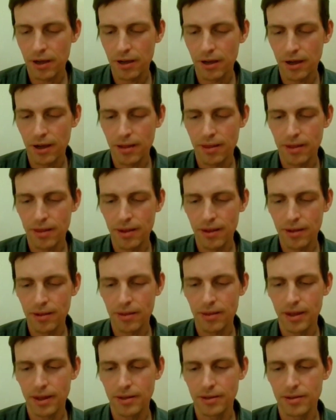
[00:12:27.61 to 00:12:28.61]
I think
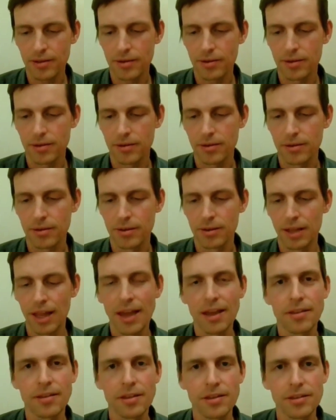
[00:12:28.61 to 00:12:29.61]
that
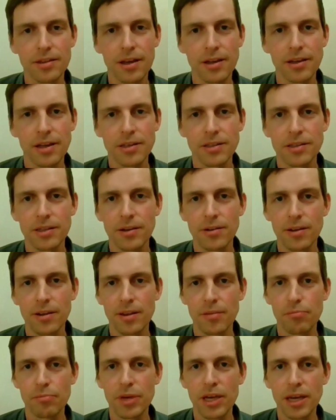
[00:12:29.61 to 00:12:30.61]
length is not necessarily
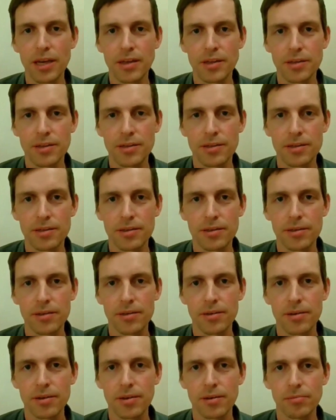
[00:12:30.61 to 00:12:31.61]
the biggest
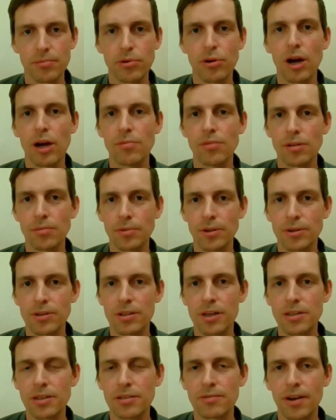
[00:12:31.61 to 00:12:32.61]
problem. There's
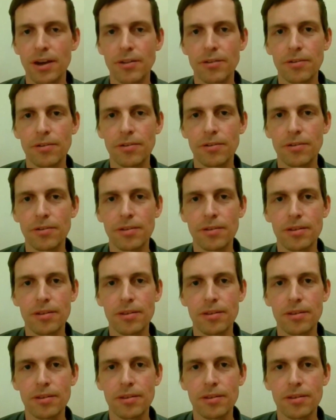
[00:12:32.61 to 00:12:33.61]
lots of
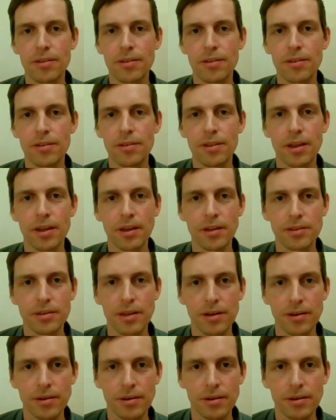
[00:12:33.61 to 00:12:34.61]
other
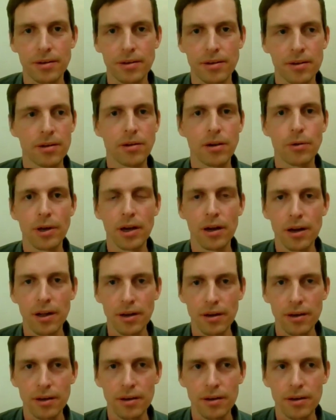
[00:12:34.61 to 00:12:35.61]
things that are
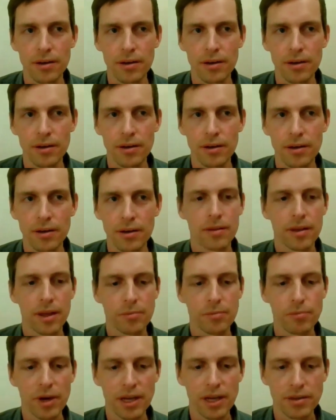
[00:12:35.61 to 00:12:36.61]
going on
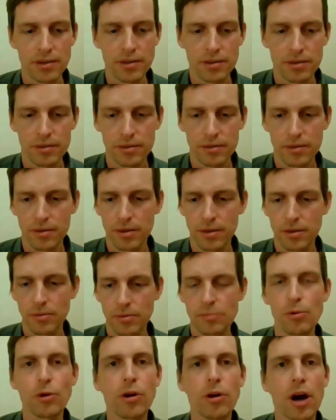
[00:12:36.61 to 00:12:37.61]
that
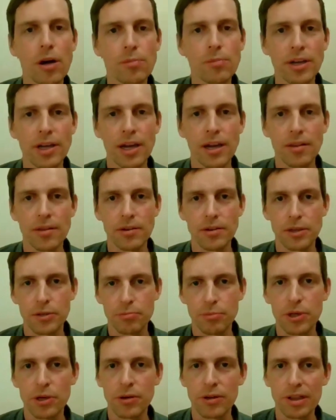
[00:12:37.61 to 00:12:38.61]
might be more
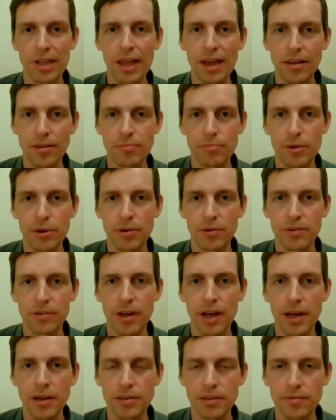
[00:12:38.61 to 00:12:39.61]
complicated than just pure
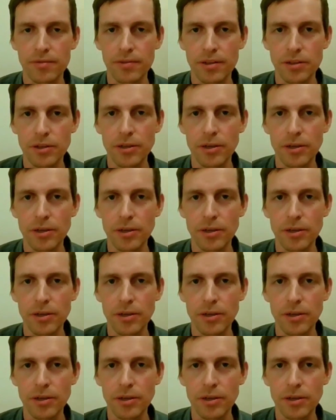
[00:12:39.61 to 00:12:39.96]
length, pure